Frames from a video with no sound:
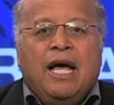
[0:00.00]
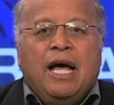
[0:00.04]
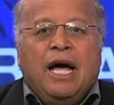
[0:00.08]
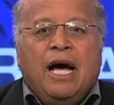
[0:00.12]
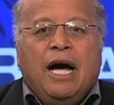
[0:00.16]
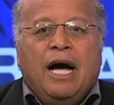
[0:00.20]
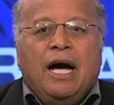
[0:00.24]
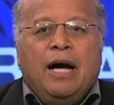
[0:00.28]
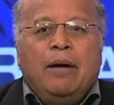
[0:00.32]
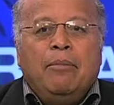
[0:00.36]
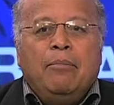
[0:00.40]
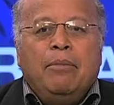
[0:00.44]

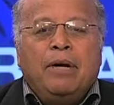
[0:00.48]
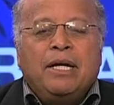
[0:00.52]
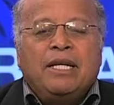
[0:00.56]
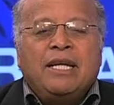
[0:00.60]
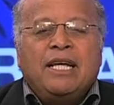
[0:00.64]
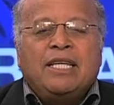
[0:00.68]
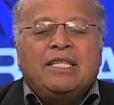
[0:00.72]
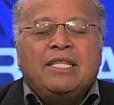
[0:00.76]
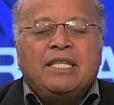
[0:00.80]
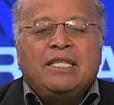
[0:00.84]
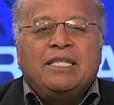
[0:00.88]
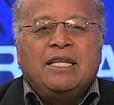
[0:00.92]
Um, but
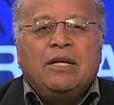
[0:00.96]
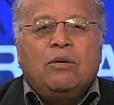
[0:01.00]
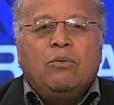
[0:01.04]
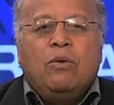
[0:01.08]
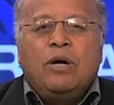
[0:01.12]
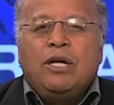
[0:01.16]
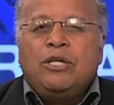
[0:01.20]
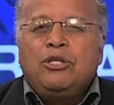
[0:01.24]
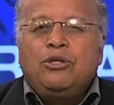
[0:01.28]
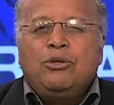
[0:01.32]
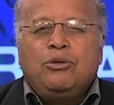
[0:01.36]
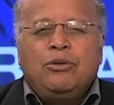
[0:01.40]
as I said,
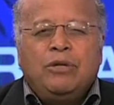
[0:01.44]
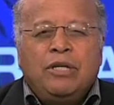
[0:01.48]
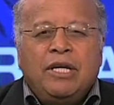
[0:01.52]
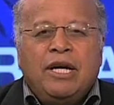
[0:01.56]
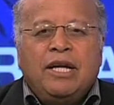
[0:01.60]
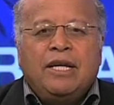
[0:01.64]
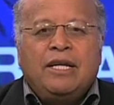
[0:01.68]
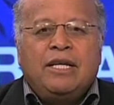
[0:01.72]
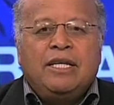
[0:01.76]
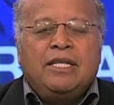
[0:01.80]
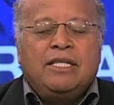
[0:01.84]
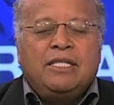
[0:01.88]
one shouldn't
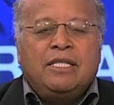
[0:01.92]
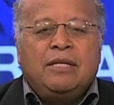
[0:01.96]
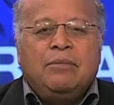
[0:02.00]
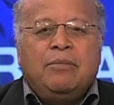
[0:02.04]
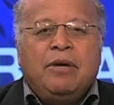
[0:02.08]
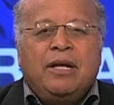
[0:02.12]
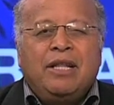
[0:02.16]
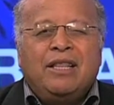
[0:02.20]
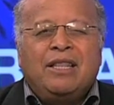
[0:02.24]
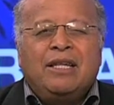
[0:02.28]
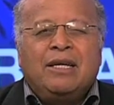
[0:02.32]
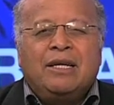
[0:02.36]

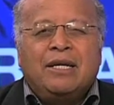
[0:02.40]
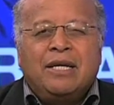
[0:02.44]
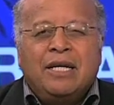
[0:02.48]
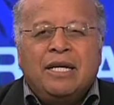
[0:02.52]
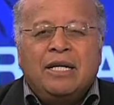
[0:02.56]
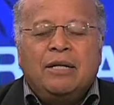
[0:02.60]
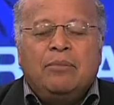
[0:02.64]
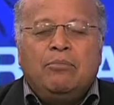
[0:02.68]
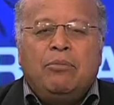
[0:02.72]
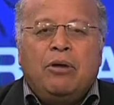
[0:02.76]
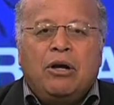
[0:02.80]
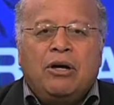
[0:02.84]
underestimate the
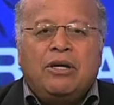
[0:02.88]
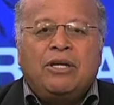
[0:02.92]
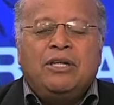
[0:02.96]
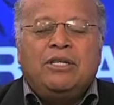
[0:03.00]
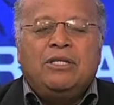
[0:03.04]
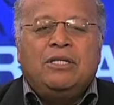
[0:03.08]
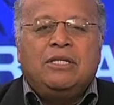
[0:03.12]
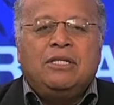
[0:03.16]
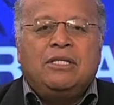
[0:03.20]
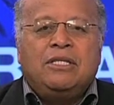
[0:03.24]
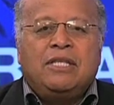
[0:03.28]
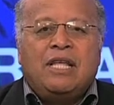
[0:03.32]
real
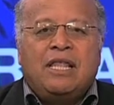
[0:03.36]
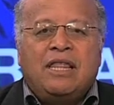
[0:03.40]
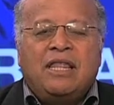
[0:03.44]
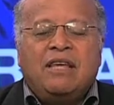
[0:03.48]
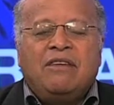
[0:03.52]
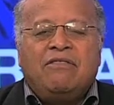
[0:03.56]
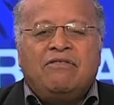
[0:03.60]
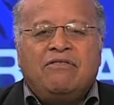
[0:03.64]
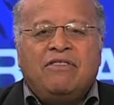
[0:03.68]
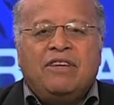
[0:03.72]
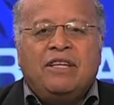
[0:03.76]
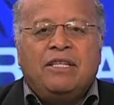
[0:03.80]
blockages that
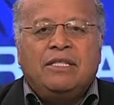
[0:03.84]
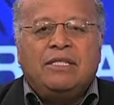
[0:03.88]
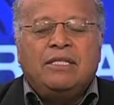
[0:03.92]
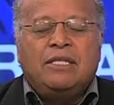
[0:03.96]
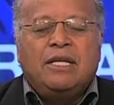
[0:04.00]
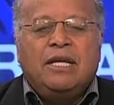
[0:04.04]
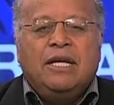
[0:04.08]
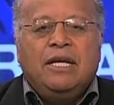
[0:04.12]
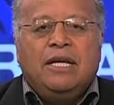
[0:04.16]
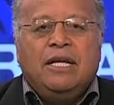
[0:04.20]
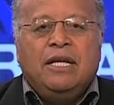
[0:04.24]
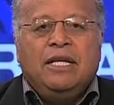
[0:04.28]
they
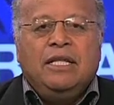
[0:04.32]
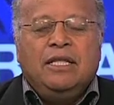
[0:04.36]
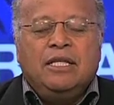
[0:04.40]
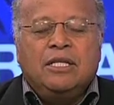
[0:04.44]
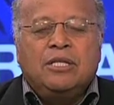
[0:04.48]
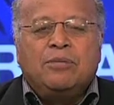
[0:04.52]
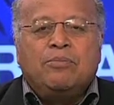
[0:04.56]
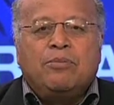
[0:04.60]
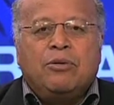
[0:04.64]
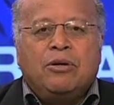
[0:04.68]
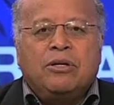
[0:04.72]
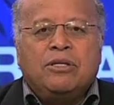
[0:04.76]
faced in
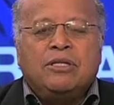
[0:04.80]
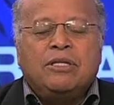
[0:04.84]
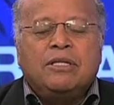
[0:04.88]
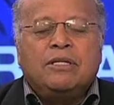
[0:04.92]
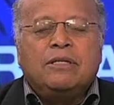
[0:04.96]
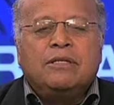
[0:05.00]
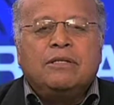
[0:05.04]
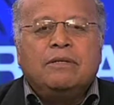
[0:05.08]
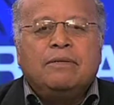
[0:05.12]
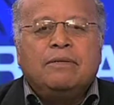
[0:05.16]
this process.